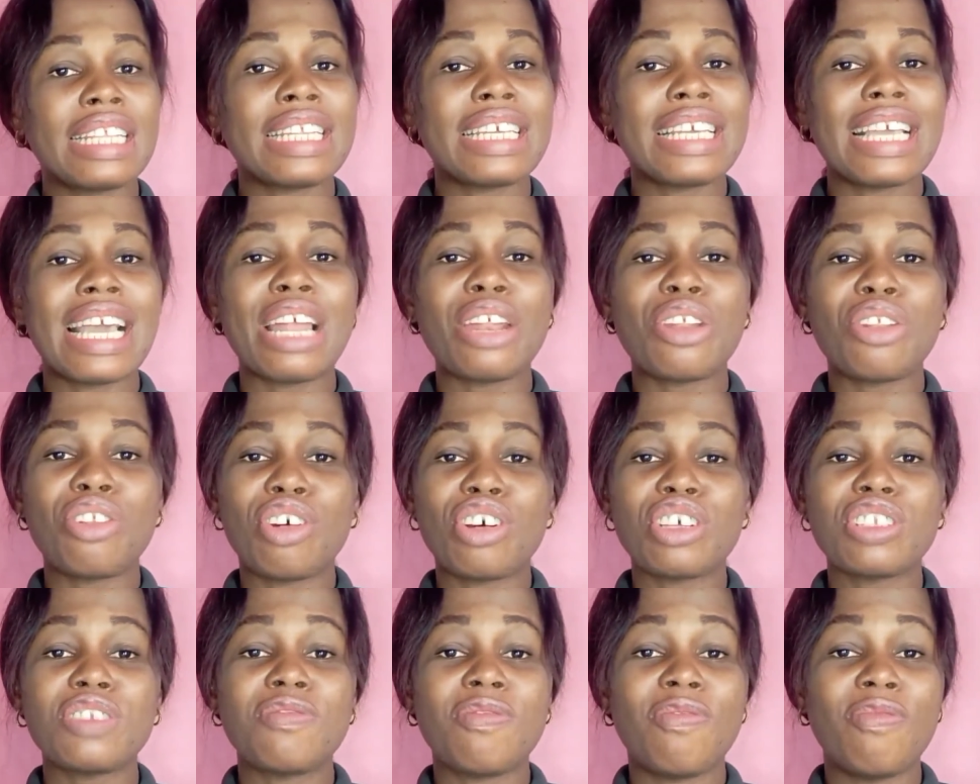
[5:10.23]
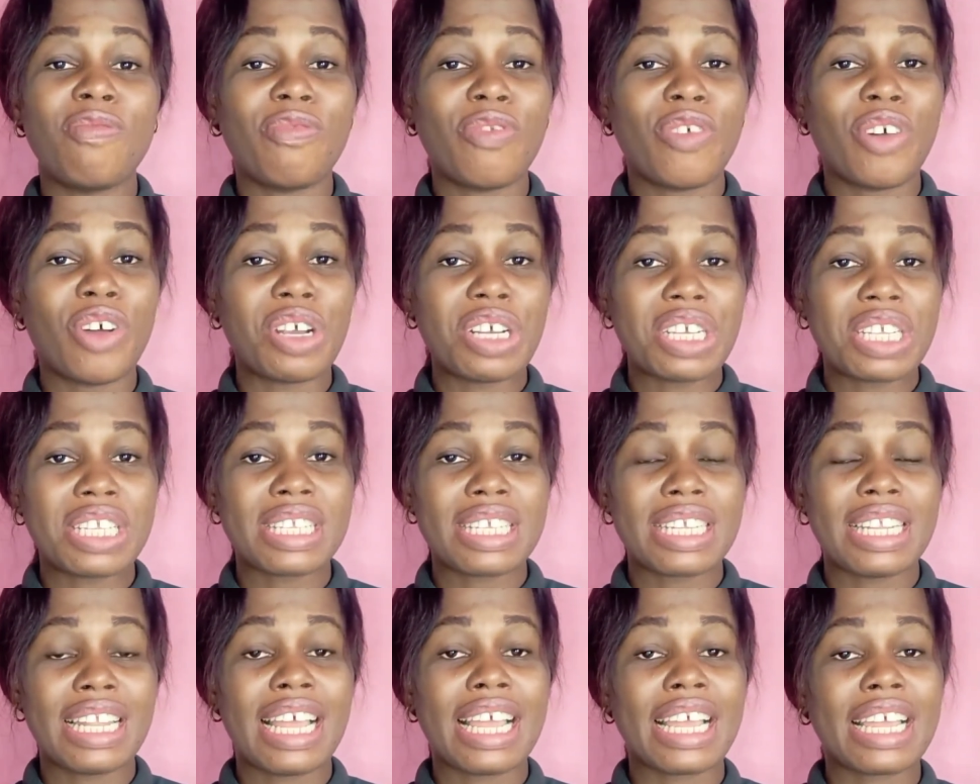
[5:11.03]
they are not
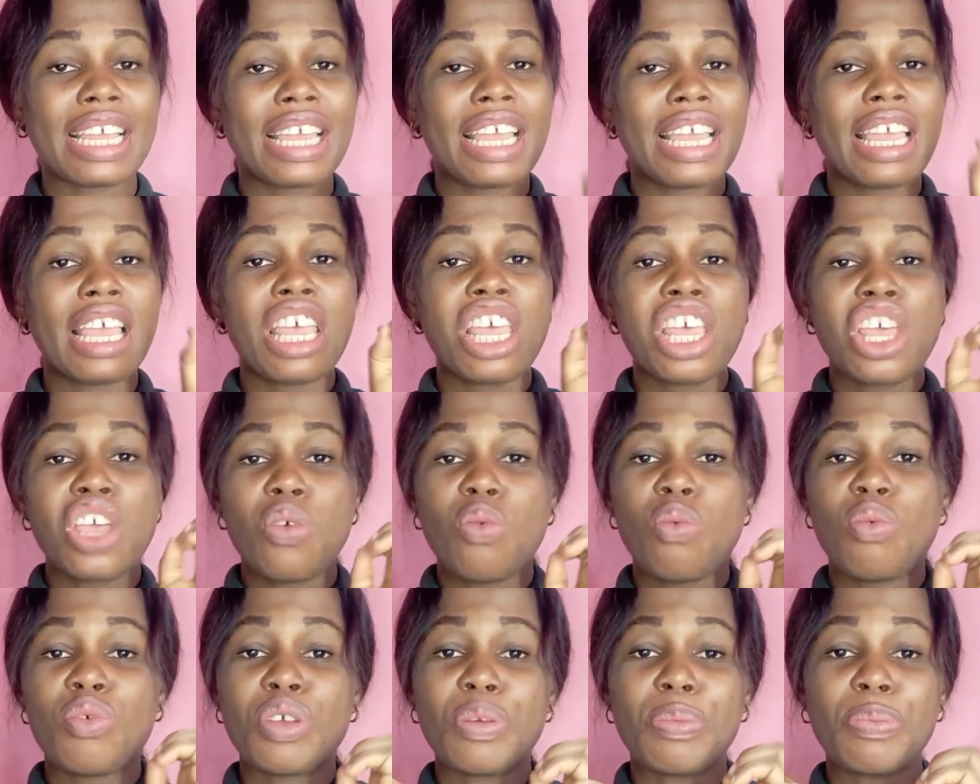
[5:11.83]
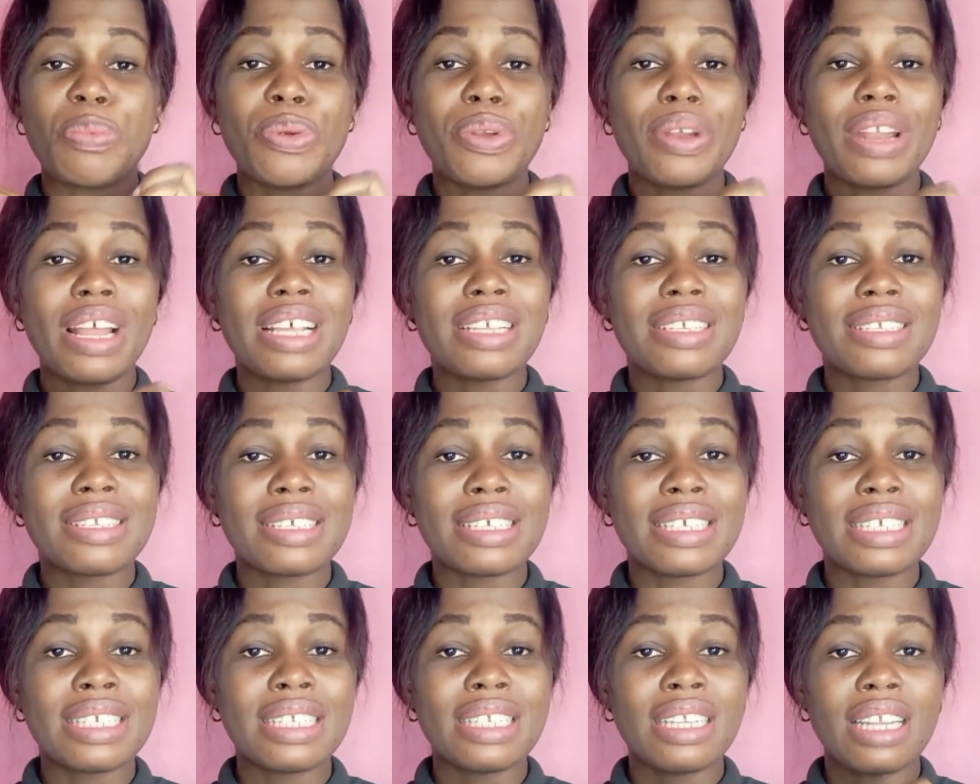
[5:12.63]
voiced. Like when you're
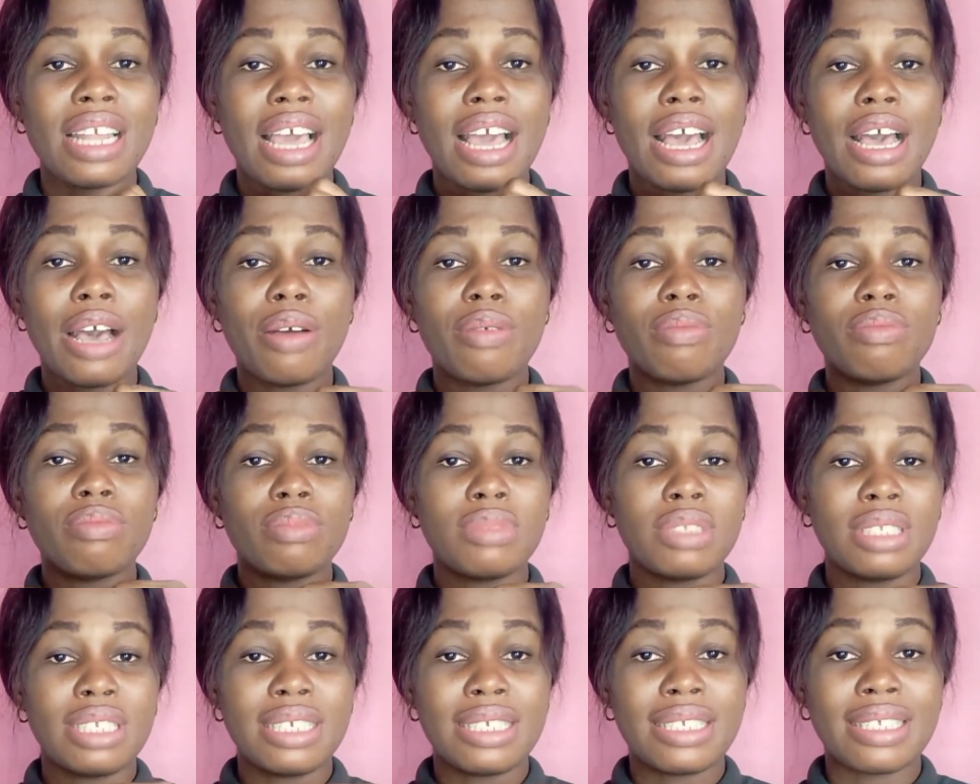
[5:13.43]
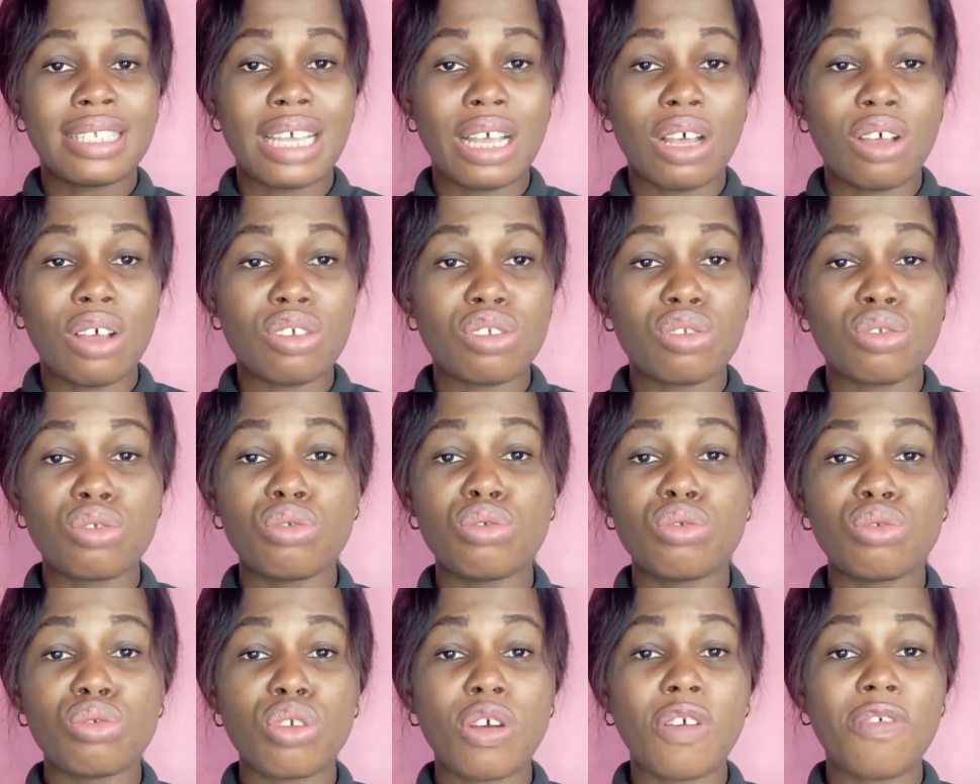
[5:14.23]
pronouncing these sounds, you
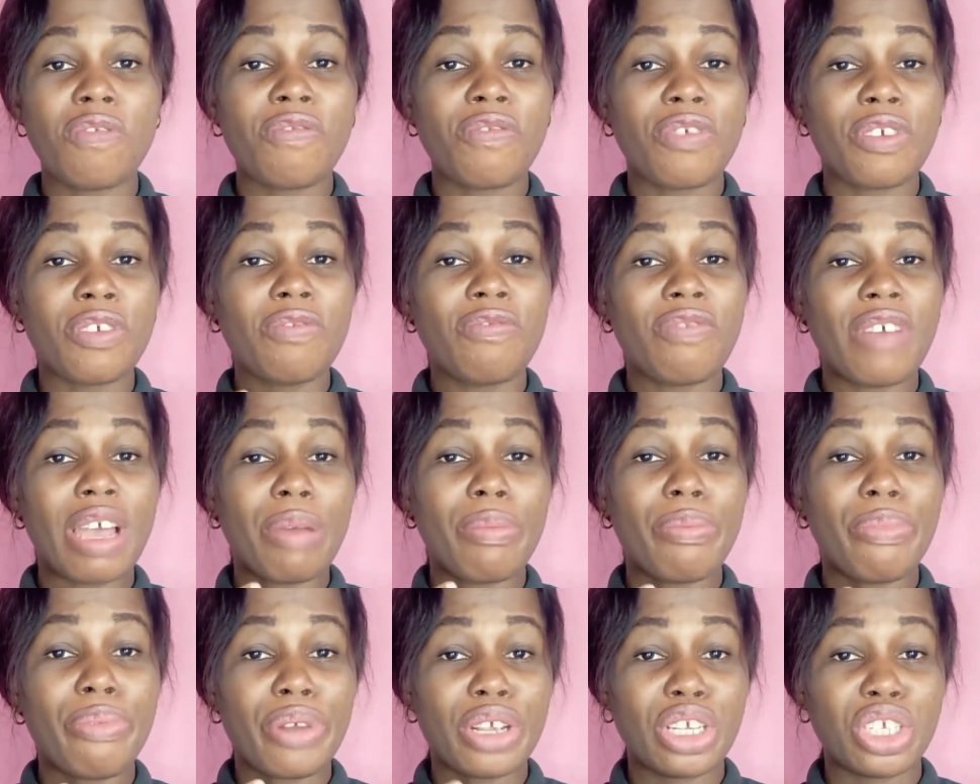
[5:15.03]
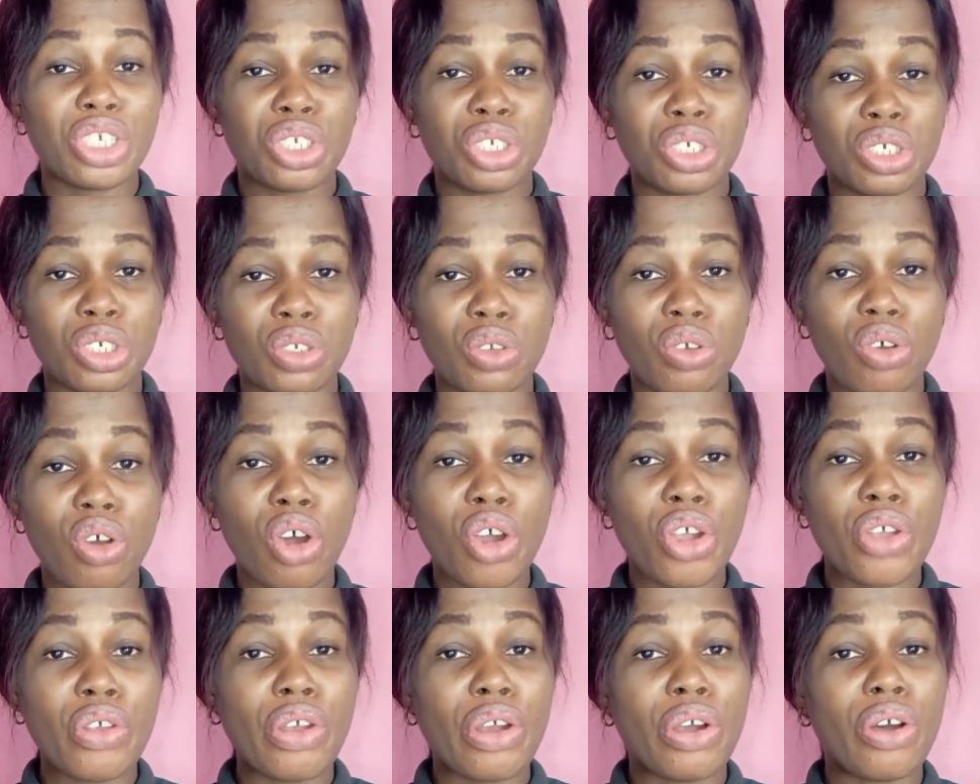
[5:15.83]
do not feel vibration
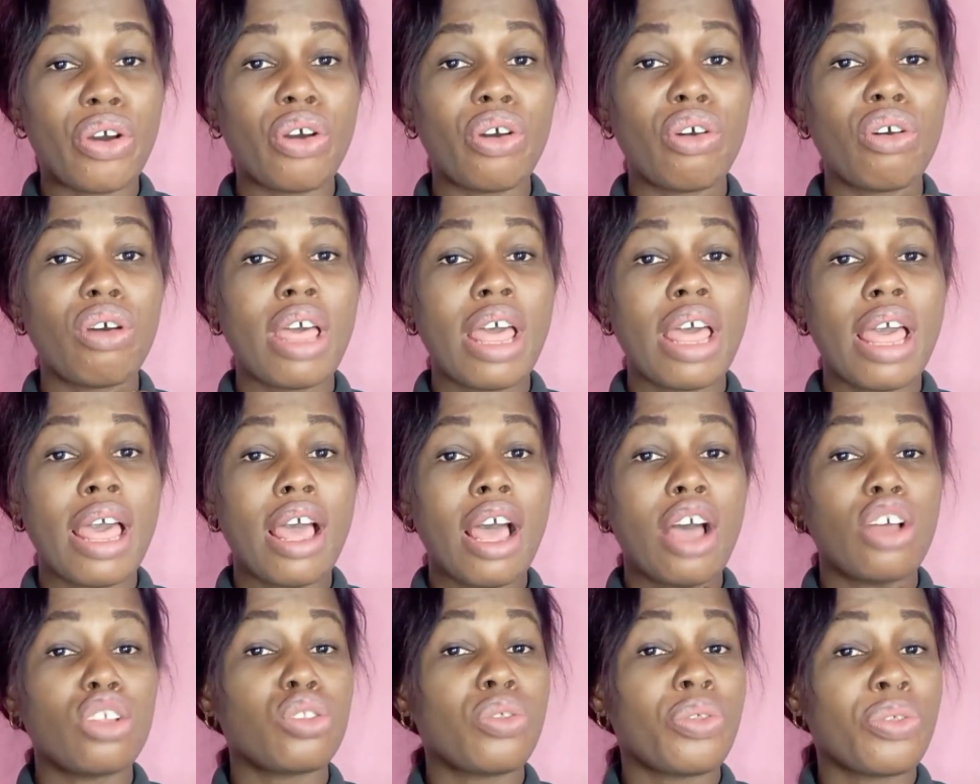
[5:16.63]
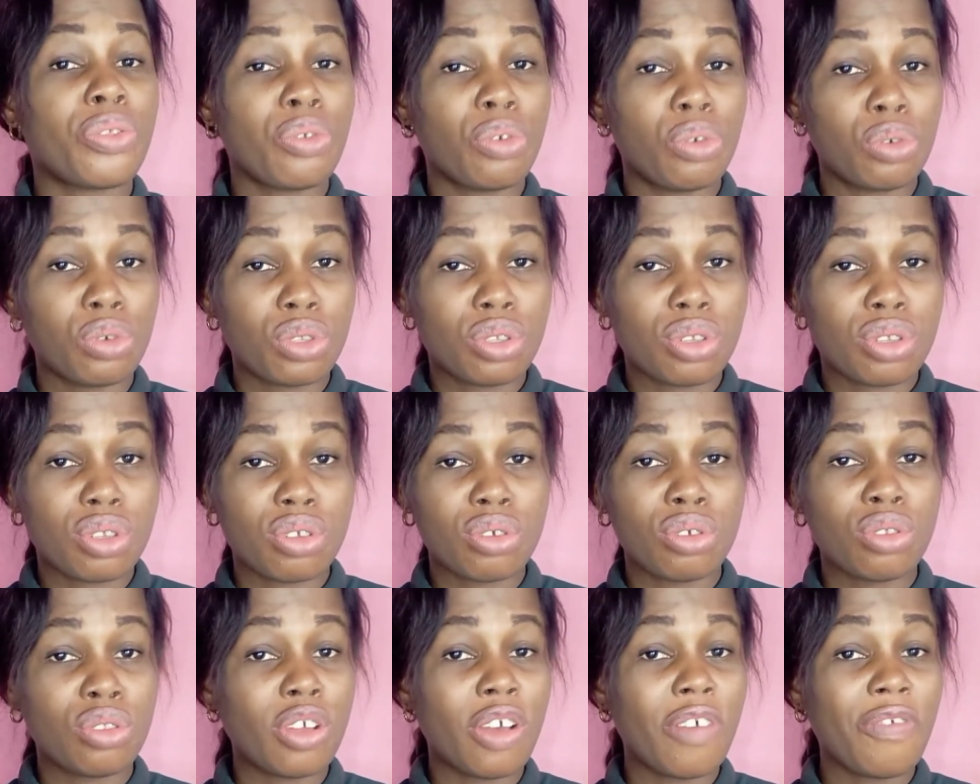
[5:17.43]
on your throat.
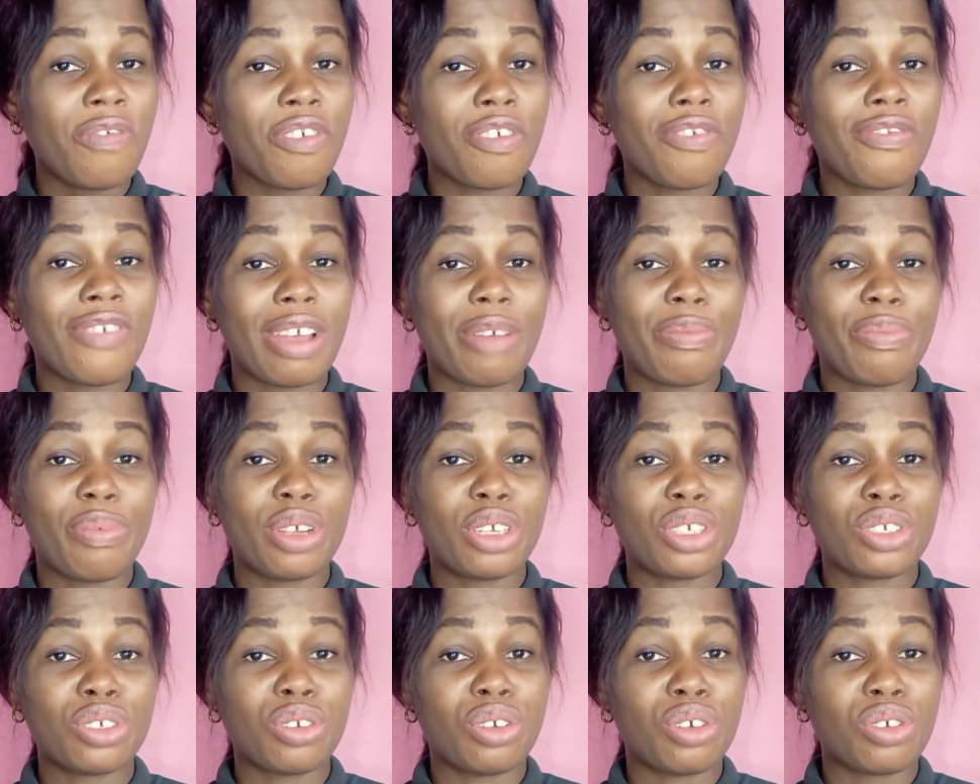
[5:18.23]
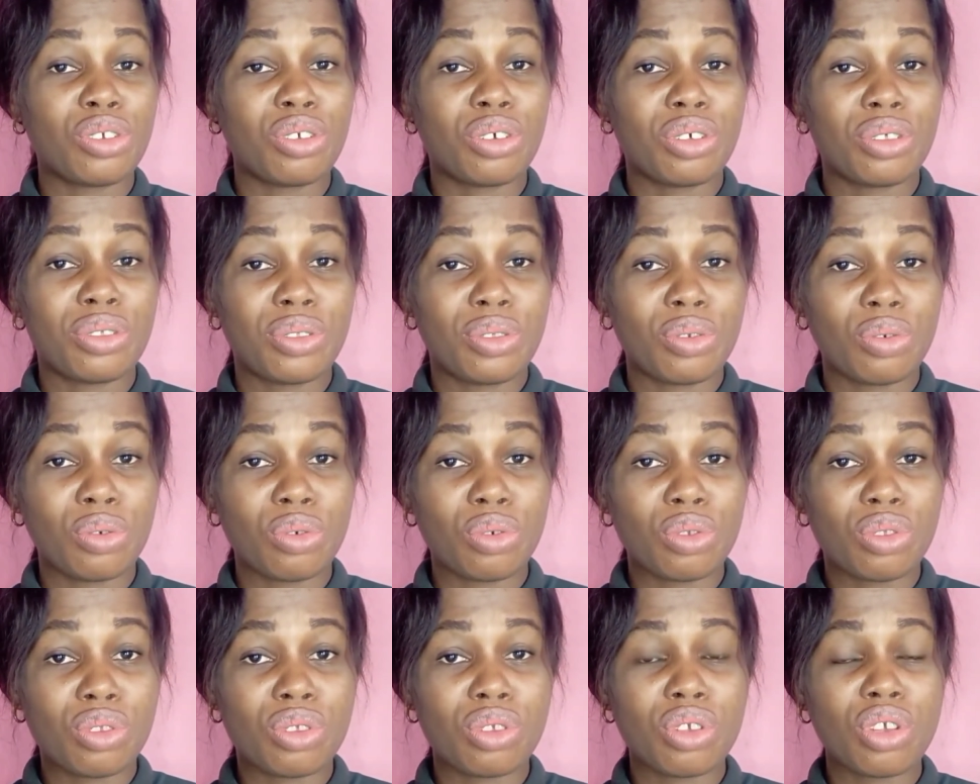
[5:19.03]
You do not feel vibration on your
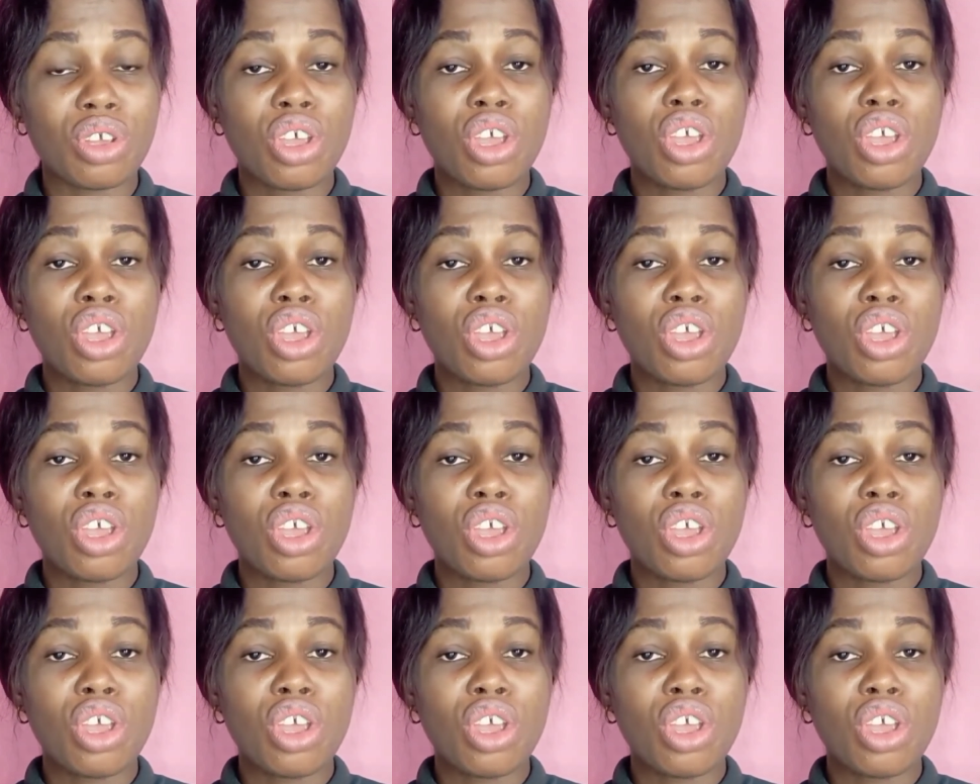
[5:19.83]
throat.